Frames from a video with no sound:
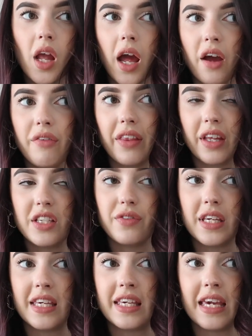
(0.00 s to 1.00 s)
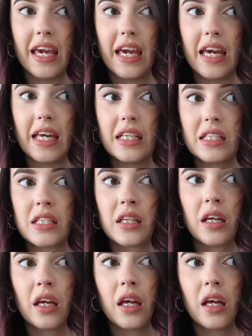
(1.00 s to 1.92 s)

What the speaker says: I've had this for years.